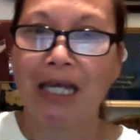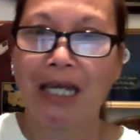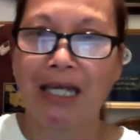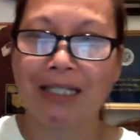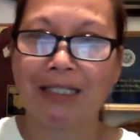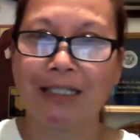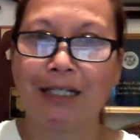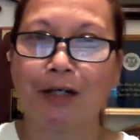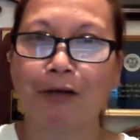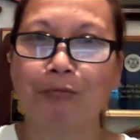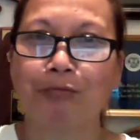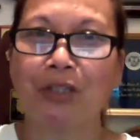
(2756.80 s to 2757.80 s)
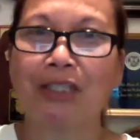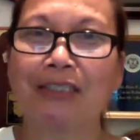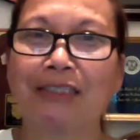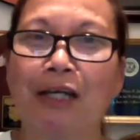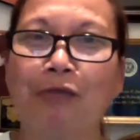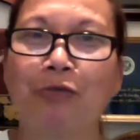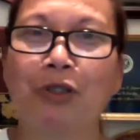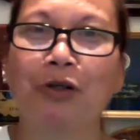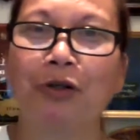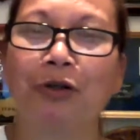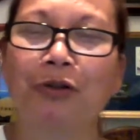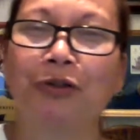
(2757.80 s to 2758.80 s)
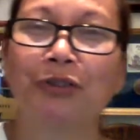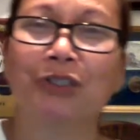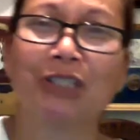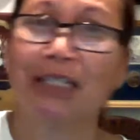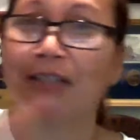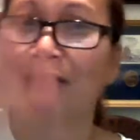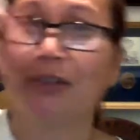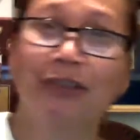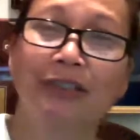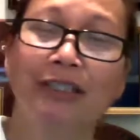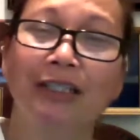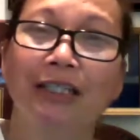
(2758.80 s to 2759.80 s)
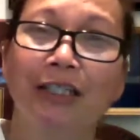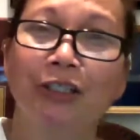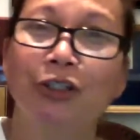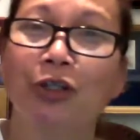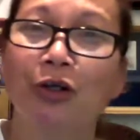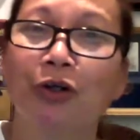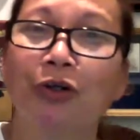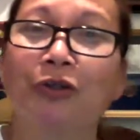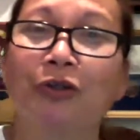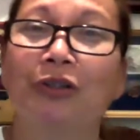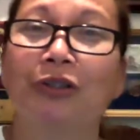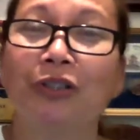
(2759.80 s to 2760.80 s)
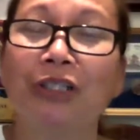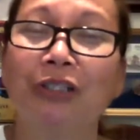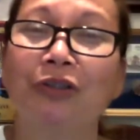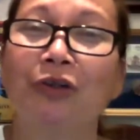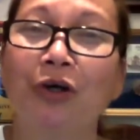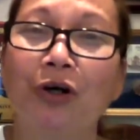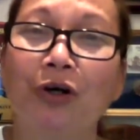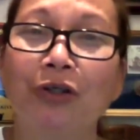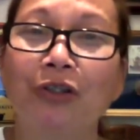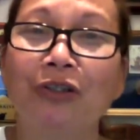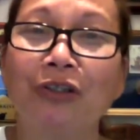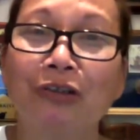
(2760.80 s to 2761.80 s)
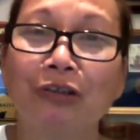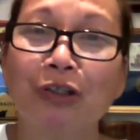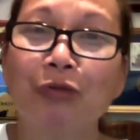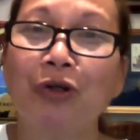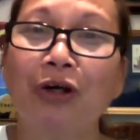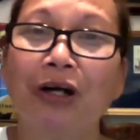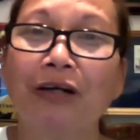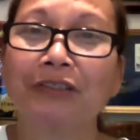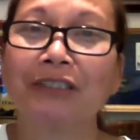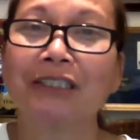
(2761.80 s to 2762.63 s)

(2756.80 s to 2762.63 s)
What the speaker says: And next time, there's alert, you need to go, you need to leave your house,